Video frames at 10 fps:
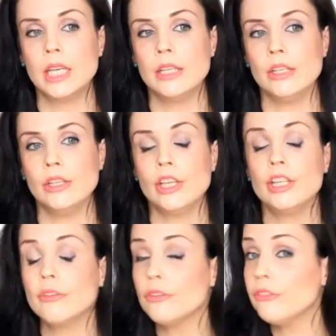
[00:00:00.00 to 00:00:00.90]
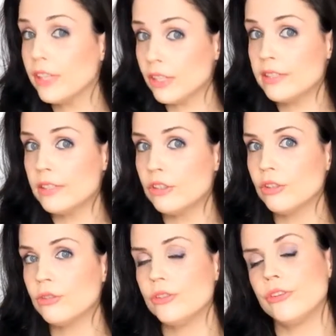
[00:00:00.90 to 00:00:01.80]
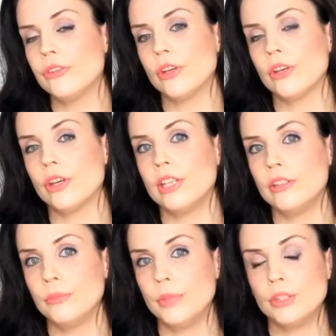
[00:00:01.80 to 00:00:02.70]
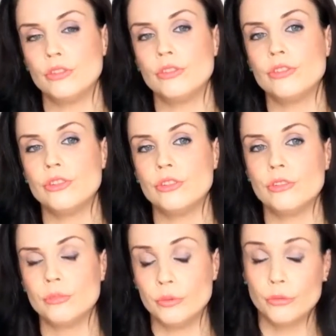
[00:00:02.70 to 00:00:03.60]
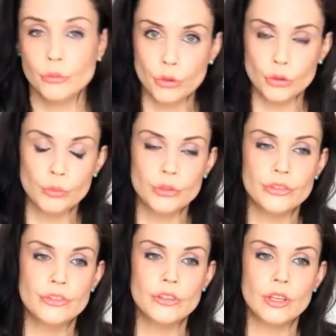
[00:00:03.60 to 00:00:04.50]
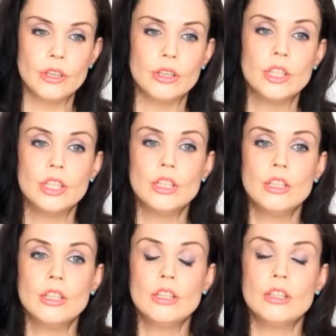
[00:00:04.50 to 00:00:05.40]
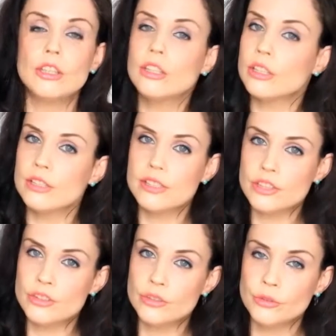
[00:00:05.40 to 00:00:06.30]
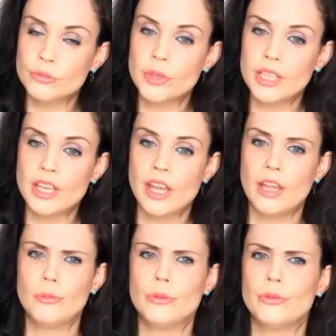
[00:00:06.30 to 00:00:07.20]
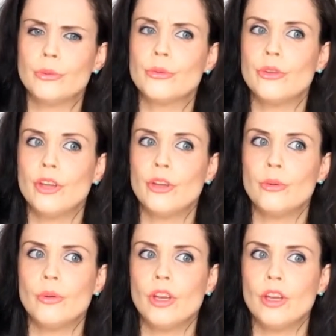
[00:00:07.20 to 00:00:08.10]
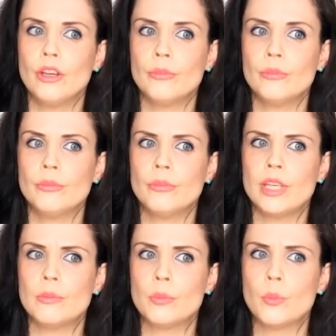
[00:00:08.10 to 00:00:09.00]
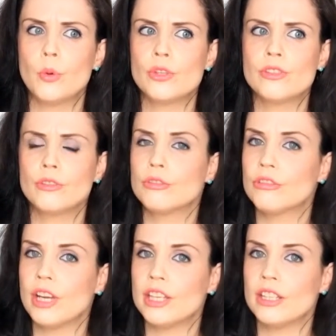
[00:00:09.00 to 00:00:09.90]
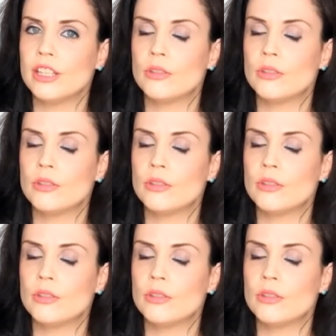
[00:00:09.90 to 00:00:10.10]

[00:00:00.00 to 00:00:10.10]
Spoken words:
And another thing I did notice that I didn't mention to you before was that the condition of my hair was also, it wasn't great.